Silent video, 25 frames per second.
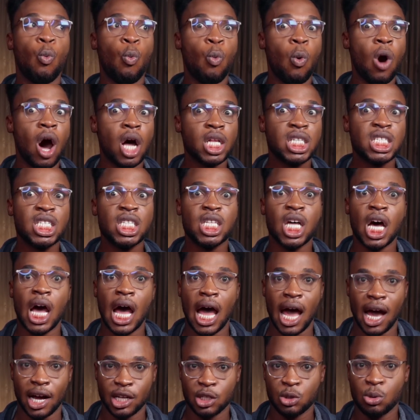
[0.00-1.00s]
what
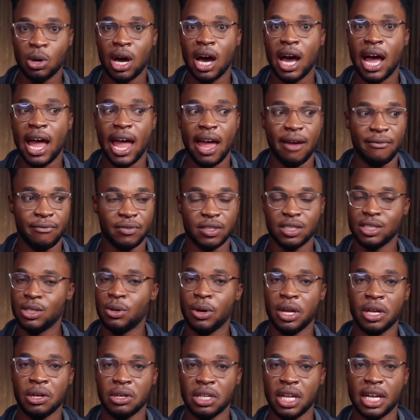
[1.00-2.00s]
the actual F is
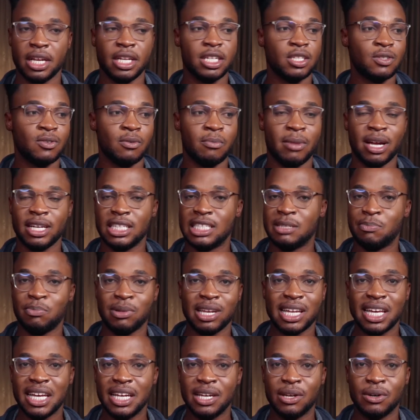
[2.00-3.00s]
going on here? This woman is
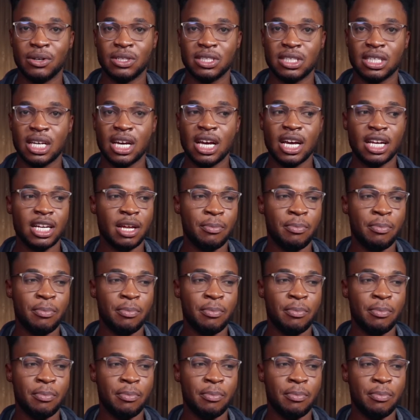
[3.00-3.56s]
playing us.